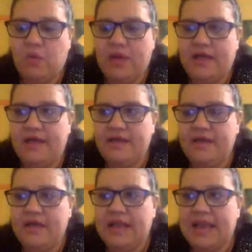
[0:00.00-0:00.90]
where
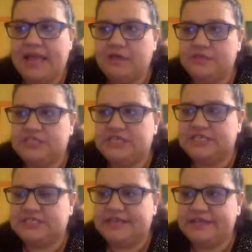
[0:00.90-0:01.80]
language
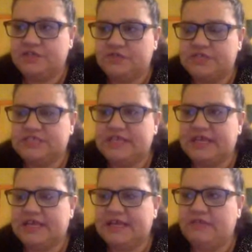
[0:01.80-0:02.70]
is dangerous, it
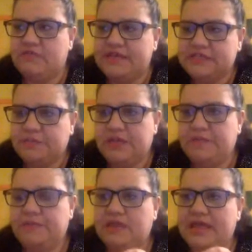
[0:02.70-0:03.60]
can erase
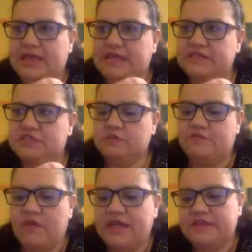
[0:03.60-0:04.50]
people, it can do
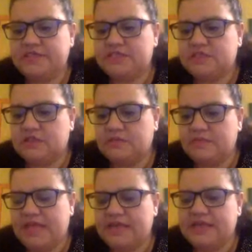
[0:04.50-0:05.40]
violence to them,
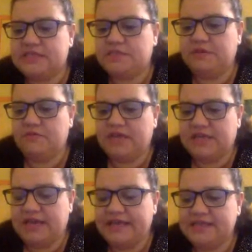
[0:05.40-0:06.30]
it needs to be
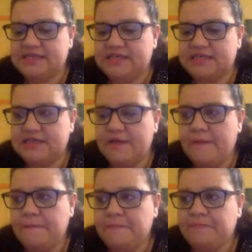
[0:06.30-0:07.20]
regulated.
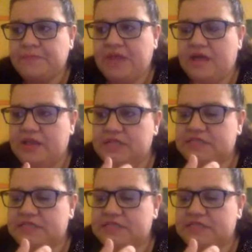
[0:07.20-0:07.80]
And